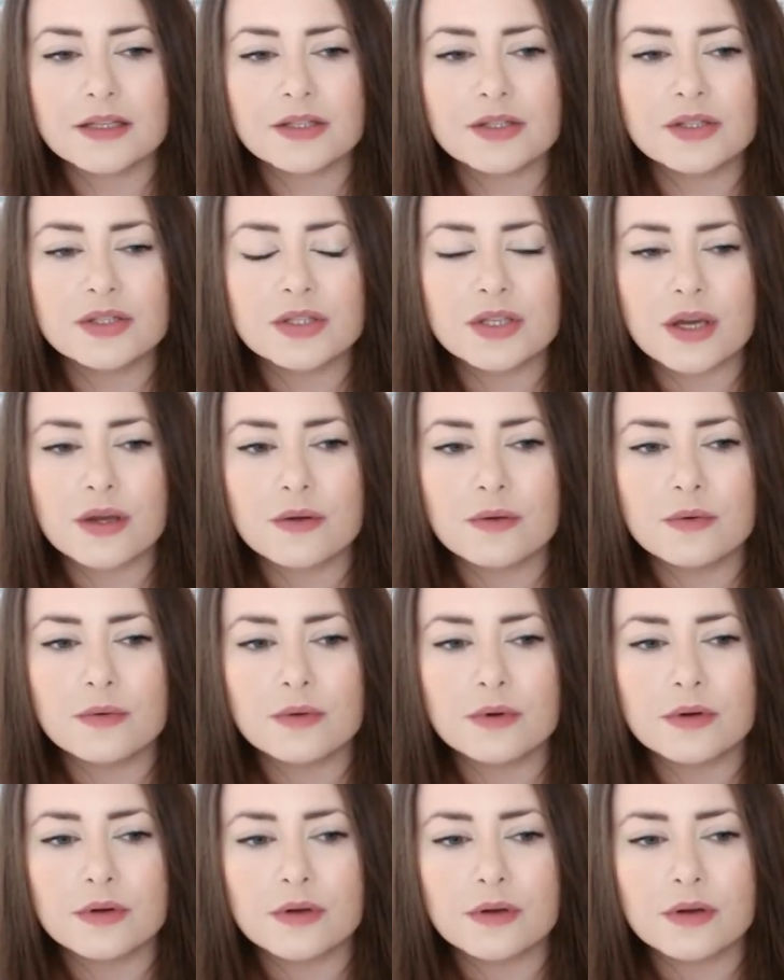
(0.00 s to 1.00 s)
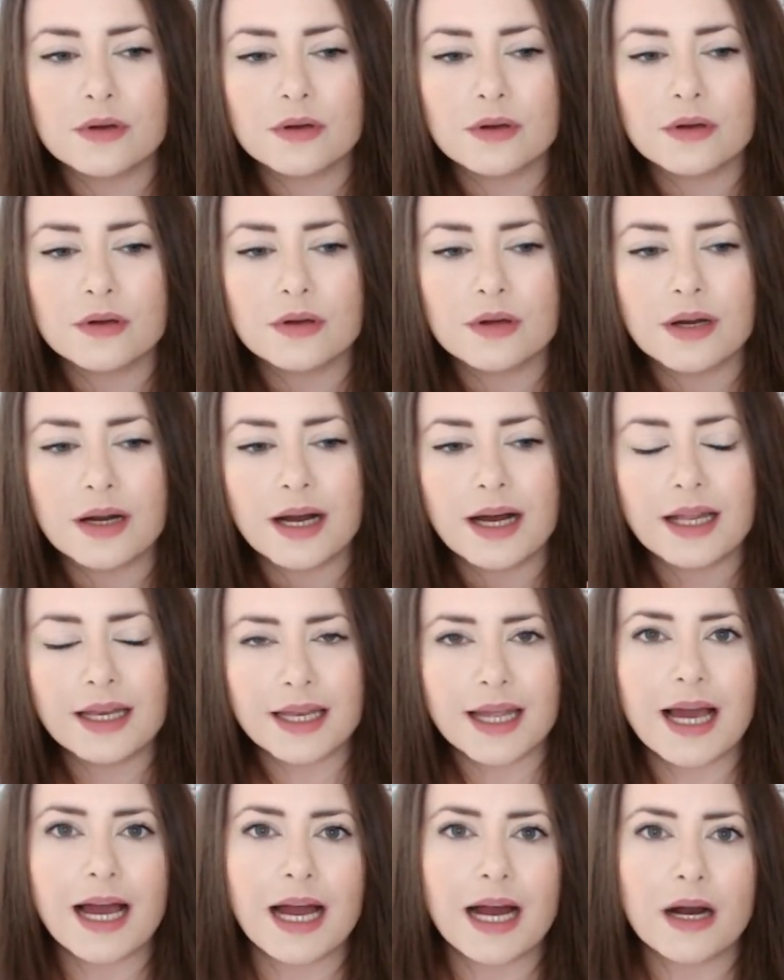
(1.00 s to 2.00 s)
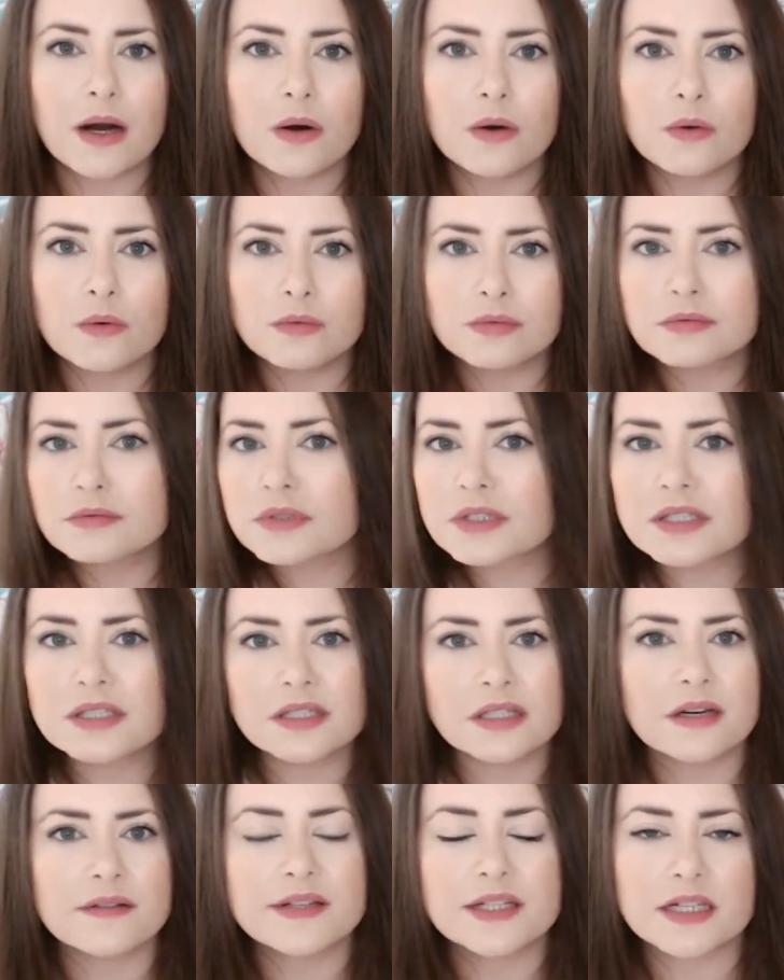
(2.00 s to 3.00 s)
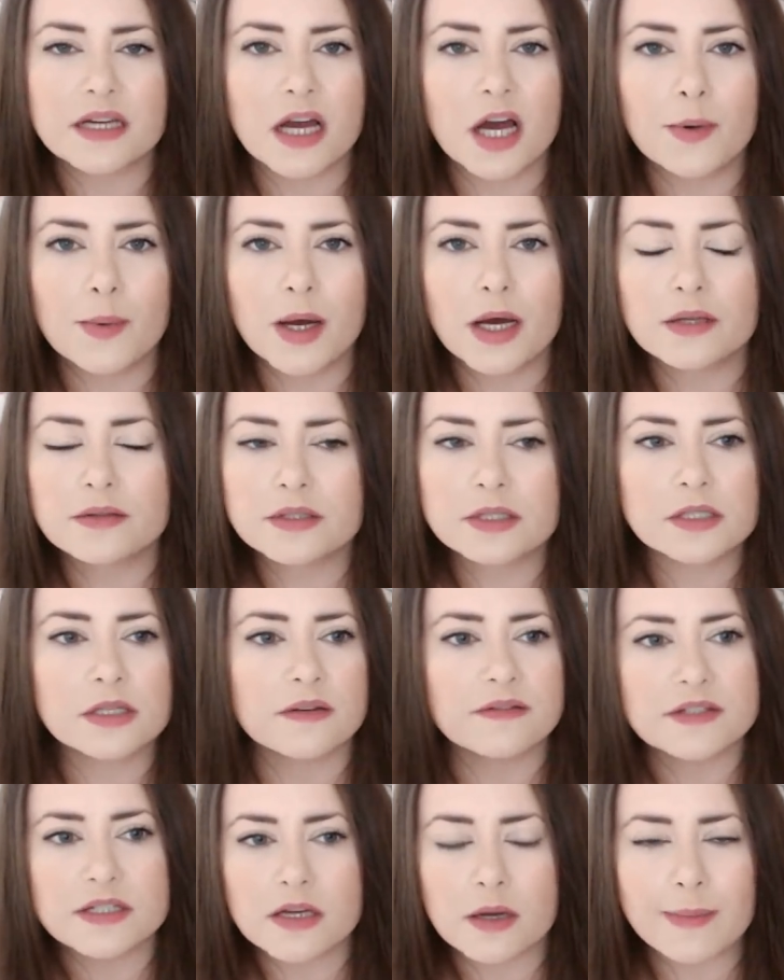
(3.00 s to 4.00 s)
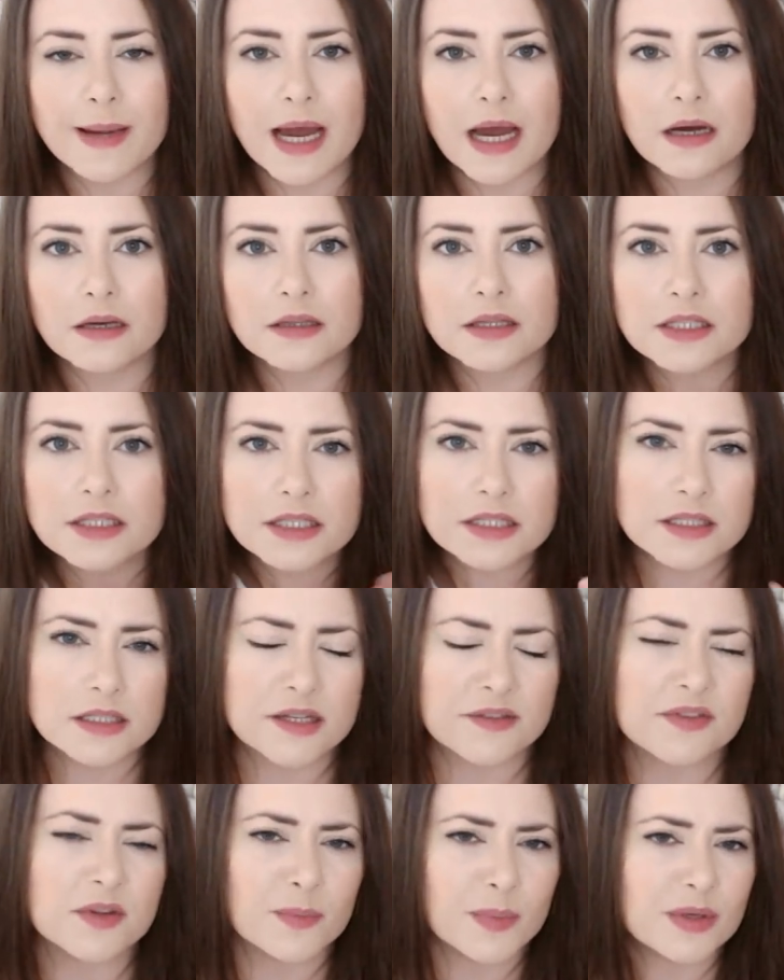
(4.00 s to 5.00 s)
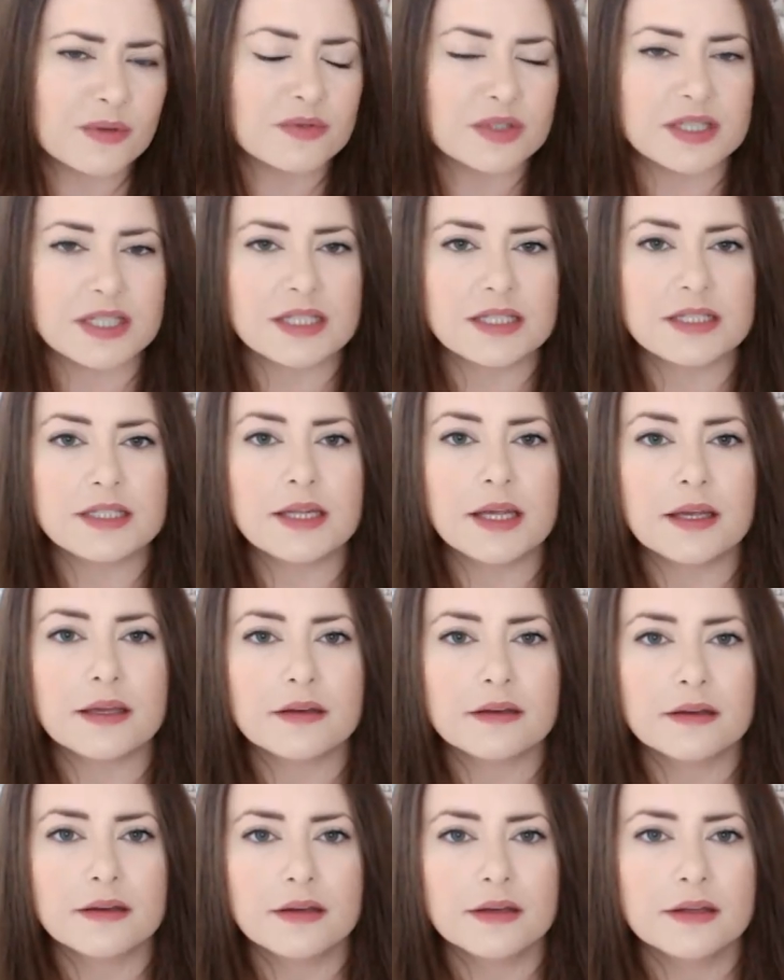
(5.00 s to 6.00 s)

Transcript: so allow stuff to come out. This is stuff you've been resisting.